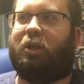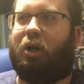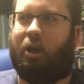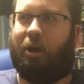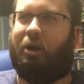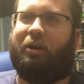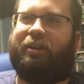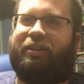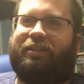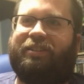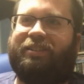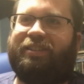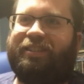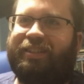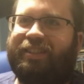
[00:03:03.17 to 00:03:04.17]
Ugh.
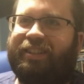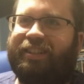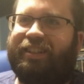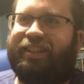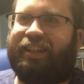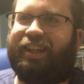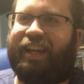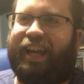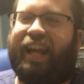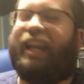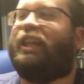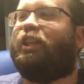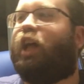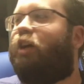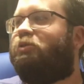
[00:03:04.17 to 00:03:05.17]
And
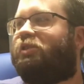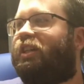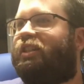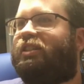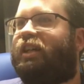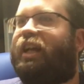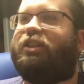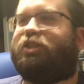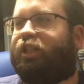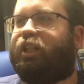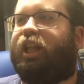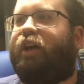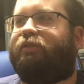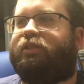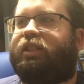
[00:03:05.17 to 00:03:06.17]
he loves it. And she
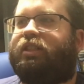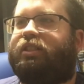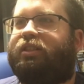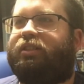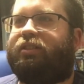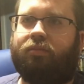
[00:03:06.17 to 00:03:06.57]
loves it.